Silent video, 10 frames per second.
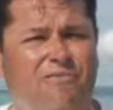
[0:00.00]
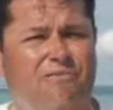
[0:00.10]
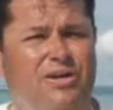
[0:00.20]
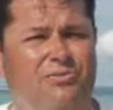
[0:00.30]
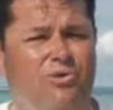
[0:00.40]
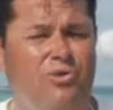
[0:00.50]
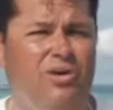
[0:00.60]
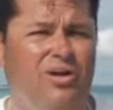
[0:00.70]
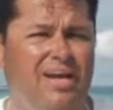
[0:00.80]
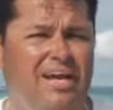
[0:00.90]

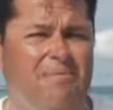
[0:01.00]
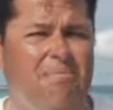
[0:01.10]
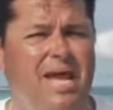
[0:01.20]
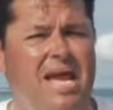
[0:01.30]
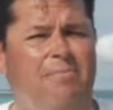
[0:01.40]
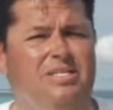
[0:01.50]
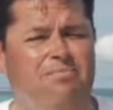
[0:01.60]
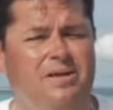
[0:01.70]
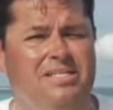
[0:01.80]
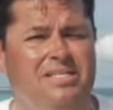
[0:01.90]
freshwater, and impoundment
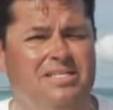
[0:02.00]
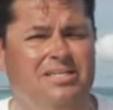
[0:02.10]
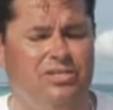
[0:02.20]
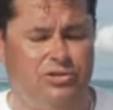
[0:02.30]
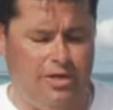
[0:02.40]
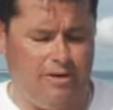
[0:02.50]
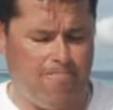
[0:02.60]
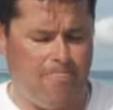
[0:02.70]
species in Australia.